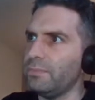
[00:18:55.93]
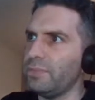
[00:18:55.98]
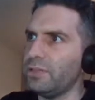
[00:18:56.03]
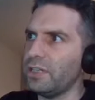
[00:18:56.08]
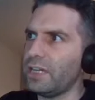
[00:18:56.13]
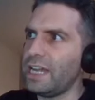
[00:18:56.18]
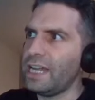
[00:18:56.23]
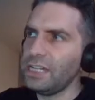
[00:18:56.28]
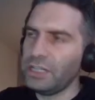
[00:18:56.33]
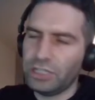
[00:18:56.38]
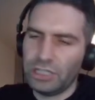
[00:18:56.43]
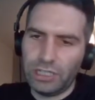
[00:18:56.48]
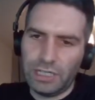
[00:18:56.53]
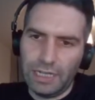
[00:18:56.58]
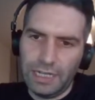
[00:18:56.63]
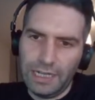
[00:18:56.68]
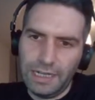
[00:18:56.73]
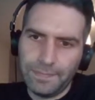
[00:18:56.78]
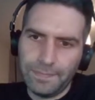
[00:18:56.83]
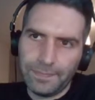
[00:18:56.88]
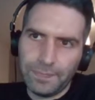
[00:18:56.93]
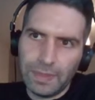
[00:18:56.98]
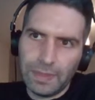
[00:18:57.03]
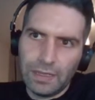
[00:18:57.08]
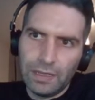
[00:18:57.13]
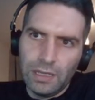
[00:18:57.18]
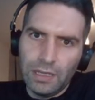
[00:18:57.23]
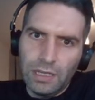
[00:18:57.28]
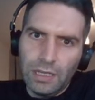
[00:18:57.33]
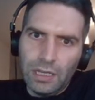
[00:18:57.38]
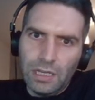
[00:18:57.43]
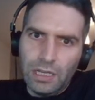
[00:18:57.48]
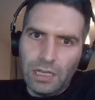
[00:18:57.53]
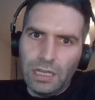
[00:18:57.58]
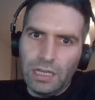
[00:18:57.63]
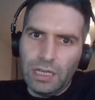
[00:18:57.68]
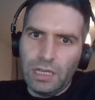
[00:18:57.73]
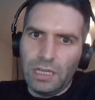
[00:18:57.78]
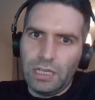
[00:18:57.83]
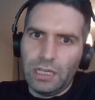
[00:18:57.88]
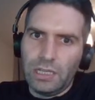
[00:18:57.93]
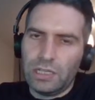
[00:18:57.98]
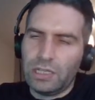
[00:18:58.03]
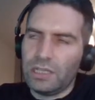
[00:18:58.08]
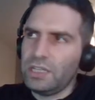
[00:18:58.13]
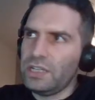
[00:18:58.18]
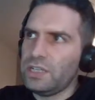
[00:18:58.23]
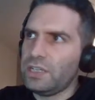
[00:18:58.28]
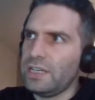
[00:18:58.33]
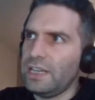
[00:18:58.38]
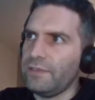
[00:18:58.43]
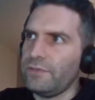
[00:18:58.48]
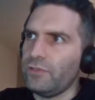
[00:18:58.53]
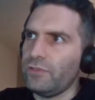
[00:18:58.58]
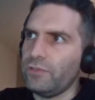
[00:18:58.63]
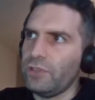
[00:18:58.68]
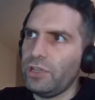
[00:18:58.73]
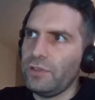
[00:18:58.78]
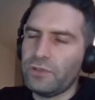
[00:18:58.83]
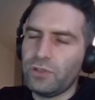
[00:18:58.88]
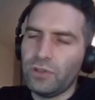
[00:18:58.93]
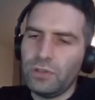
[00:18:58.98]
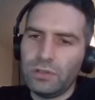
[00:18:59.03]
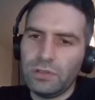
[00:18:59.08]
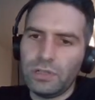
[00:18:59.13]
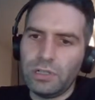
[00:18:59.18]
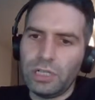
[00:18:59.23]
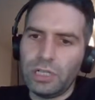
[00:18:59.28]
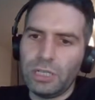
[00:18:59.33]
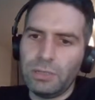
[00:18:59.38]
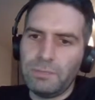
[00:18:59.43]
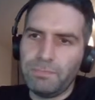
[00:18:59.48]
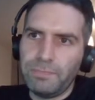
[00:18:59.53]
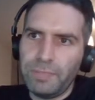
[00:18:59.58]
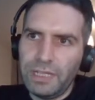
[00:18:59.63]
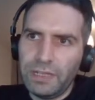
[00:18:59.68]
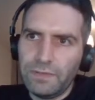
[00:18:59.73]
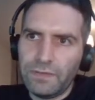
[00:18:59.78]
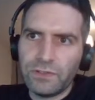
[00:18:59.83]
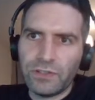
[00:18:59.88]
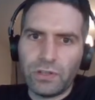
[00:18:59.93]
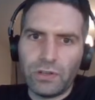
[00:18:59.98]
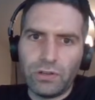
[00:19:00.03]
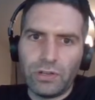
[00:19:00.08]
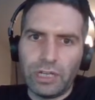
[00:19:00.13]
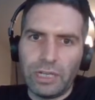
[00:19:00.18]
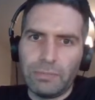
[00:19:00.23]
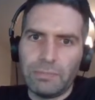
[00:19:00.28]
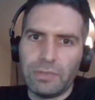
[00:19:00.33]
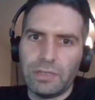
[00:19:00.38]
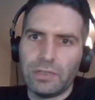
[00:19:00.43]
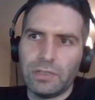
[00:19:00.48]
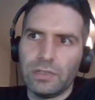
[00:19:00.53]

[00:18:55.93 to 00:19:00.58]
But actually in this level you've got a bit of time